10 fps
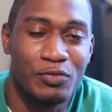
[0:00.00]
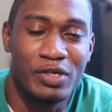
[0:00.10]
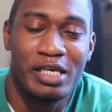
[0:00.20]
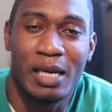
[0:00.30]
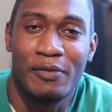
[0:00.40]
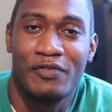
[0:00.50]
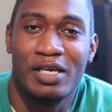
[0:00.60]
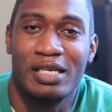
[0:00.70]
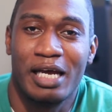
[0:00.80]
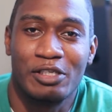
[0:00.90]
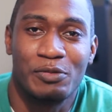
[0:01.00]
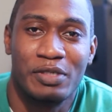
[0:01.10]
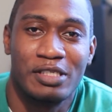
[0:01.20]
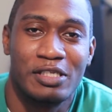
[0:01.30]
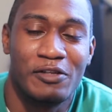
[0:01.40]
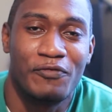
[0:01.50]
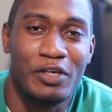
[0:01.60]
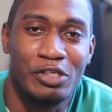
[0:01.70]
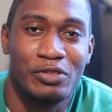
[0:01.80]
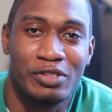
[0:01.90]
a recap of the announcements and the
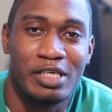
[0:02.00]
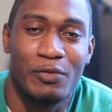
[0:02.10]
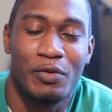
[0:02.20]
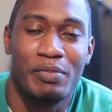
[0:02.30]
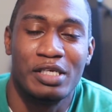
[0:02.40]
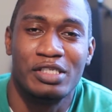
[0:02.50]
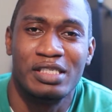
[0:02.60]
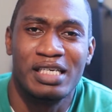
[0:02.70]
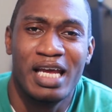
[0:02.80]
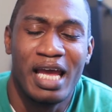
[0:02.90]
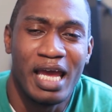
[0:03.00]
features that were mentioned,